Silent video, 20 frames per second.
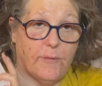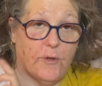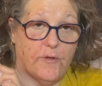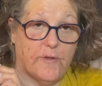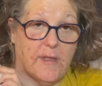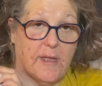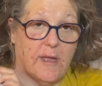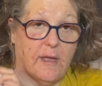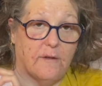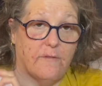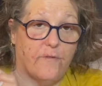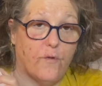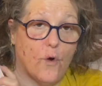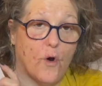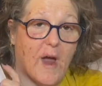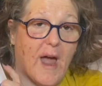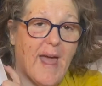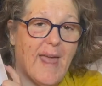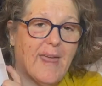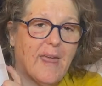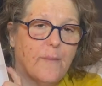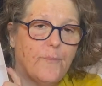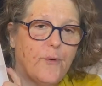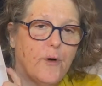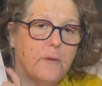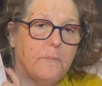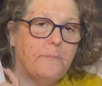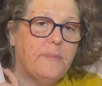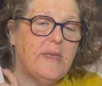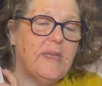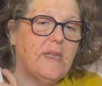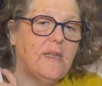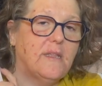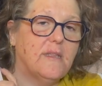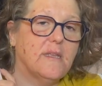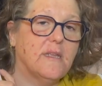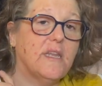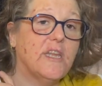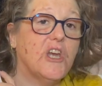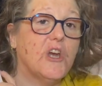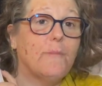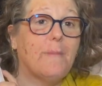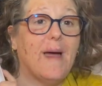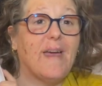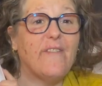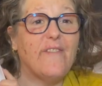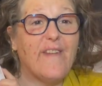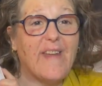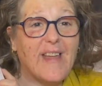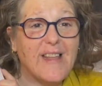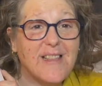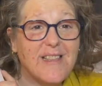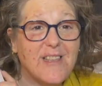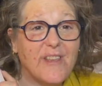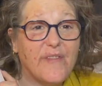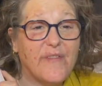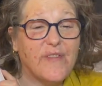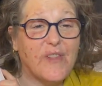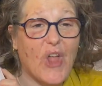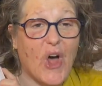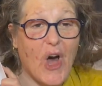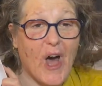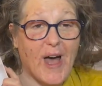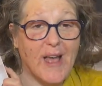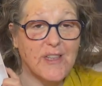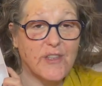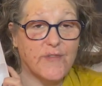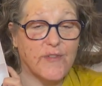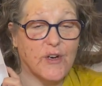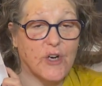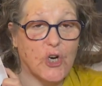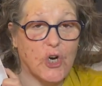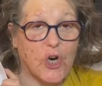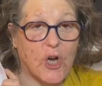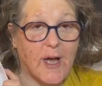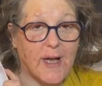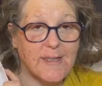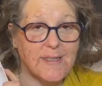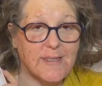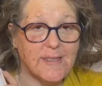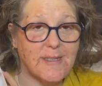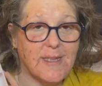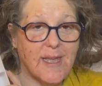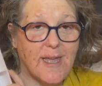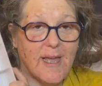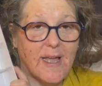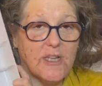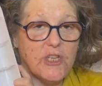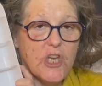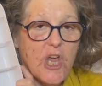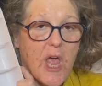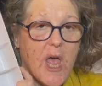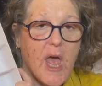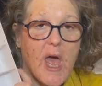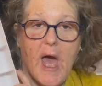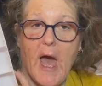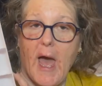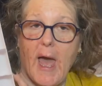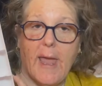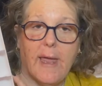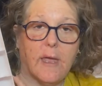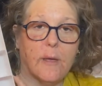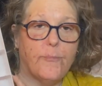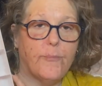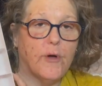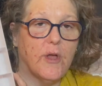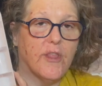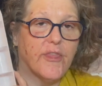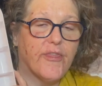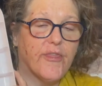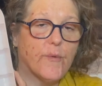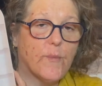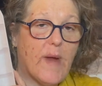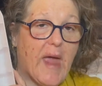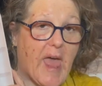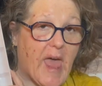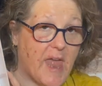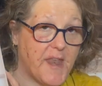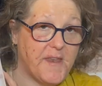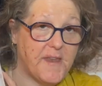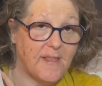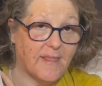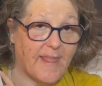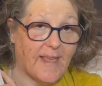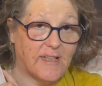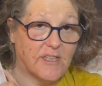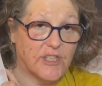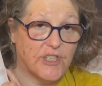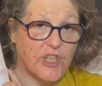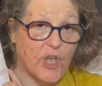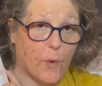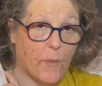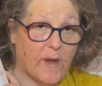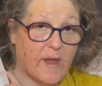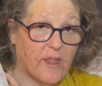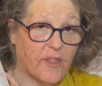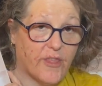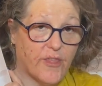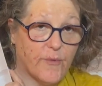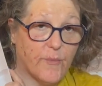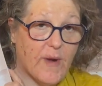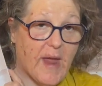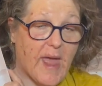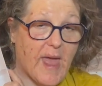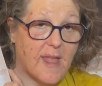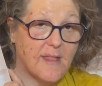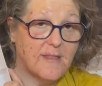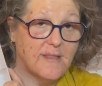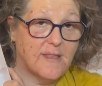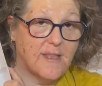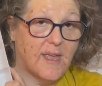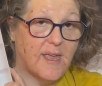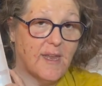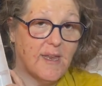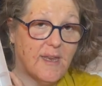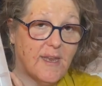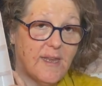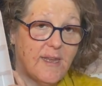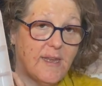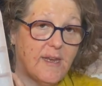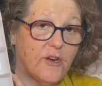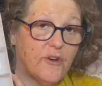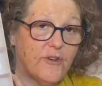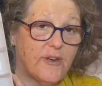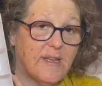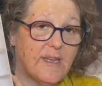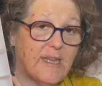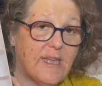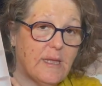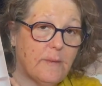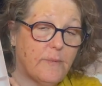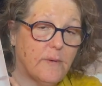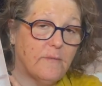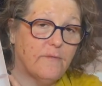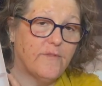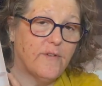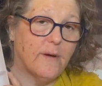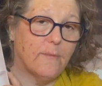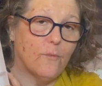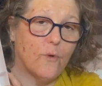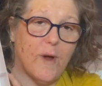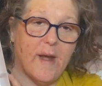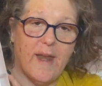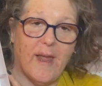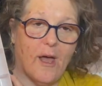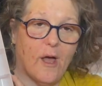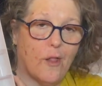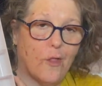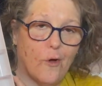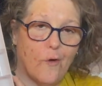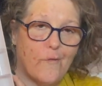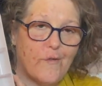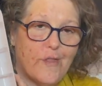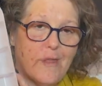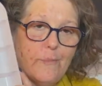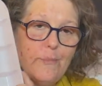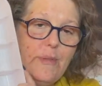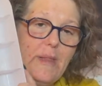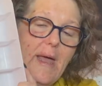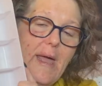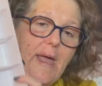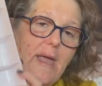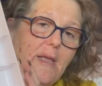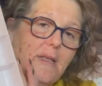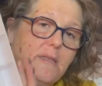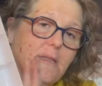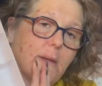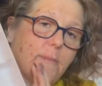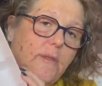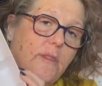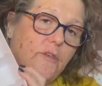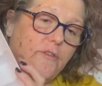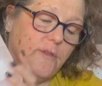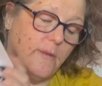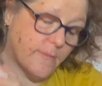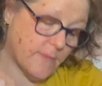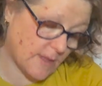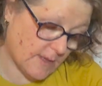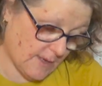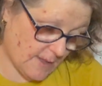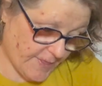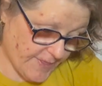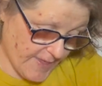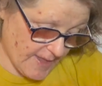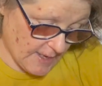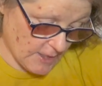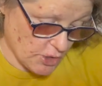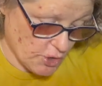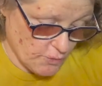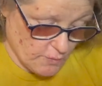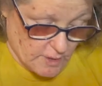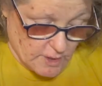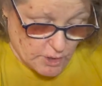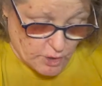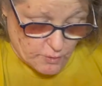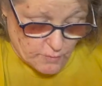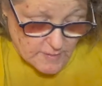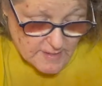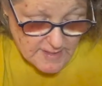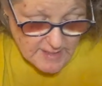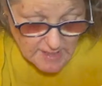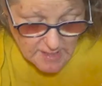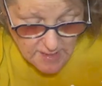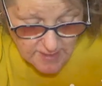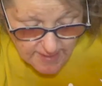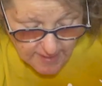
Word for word: using it for. I could put beads in here, my fancy floss for cross stitch. I could put thread, like sewing threads in here to keep them from running all over the place. I mean, there's a million things you can use these